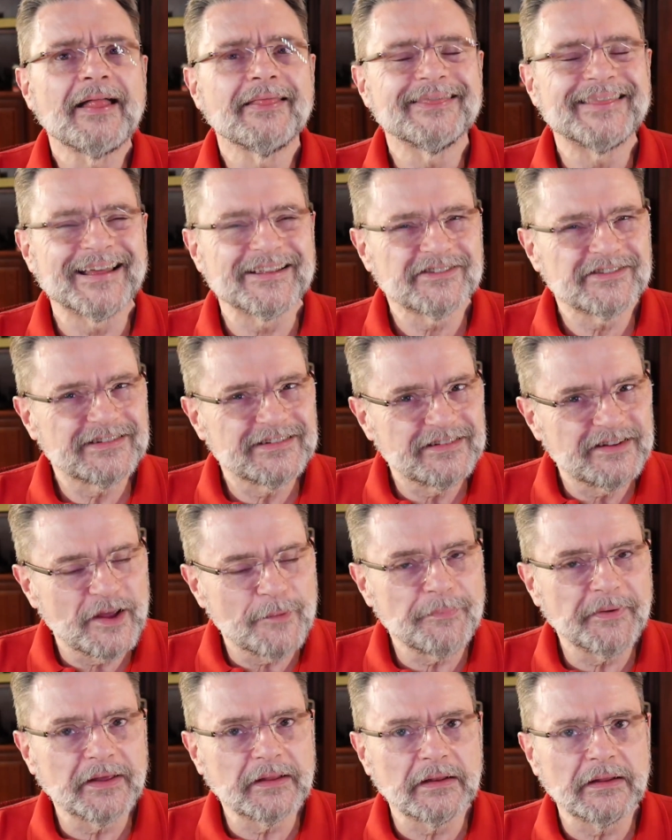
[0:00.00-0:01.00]
That's
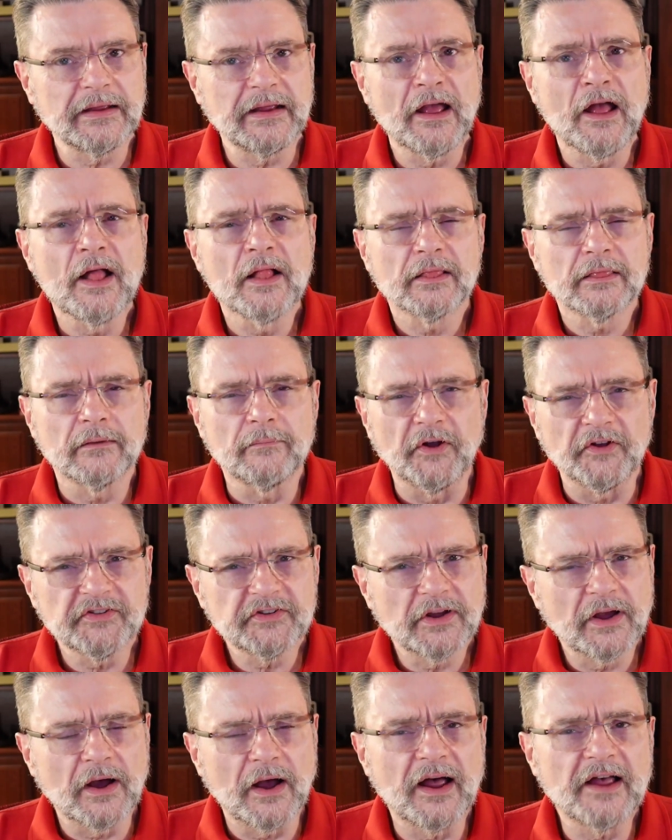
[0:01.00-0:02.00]
typically the
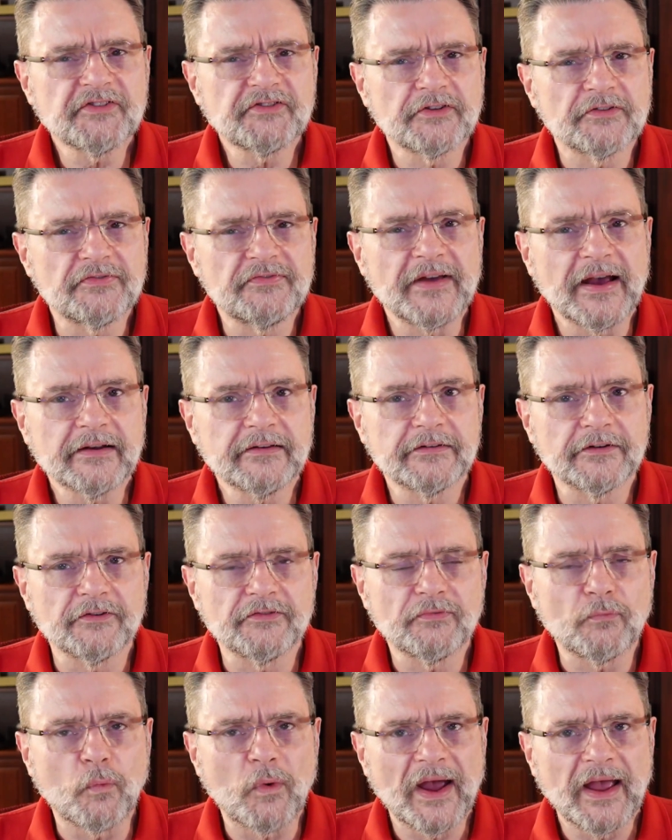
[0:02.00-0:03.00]
most cost
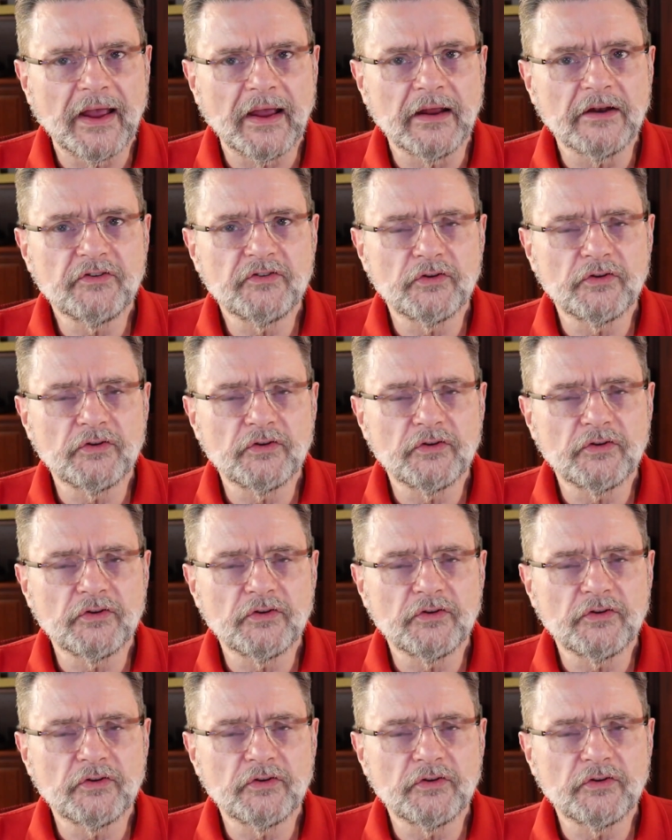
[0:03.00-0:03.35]
effective way